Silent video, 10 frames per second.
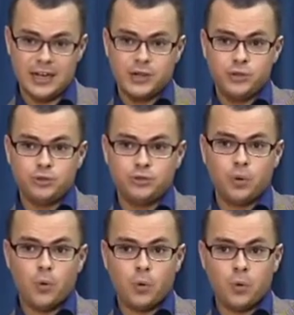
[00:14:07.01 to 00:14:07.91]
you should
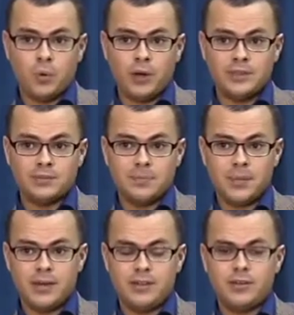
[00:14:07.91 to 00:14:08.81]
always
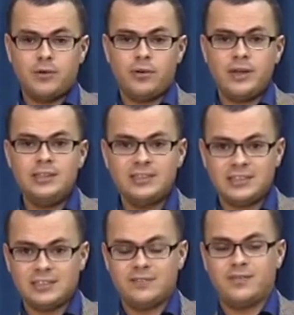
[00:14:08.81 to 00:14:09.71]
make your
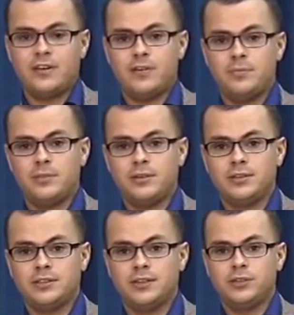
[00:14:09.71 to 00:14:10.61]
instance
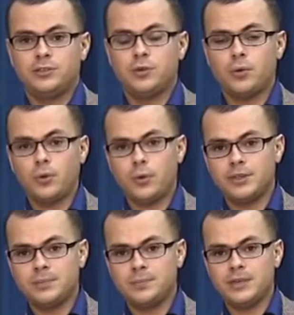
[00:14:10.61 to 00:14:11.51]
variables should
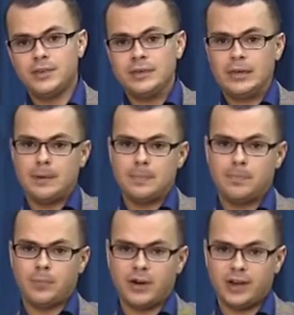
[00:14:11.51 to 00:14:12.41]
always be
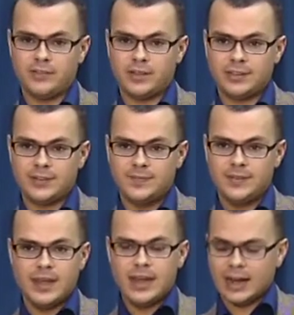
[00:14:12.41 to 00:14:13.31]
private,
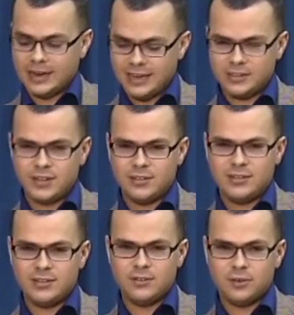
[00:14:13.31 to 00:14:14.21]
unless you can
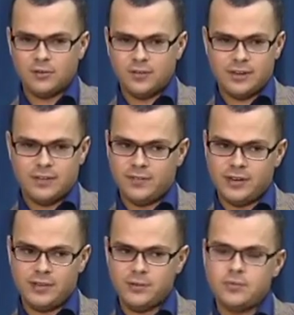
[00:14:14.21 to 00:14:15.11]
think of a
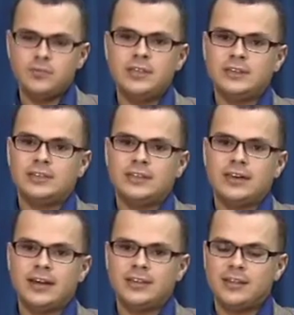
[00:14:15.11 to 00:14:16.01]
very good reason,
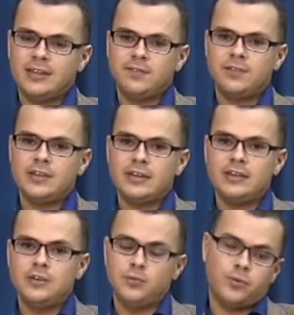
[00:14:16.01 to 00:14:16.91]
and I think if you
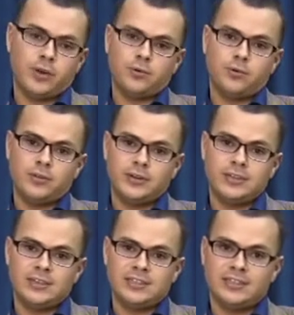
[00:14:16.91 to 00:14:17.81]
enumerate all the
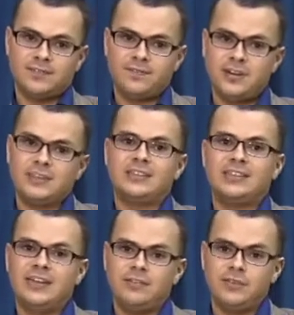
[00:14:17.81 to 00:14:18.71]
reasons, the first
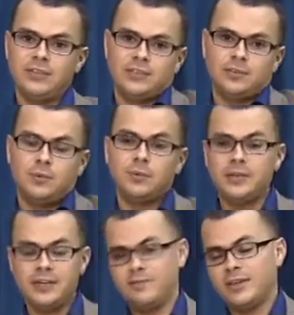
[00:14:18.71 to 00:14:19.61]
10 reasons will
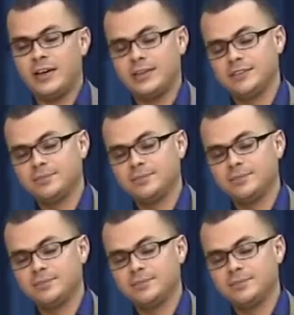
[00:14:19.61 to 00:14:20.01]
be invalid.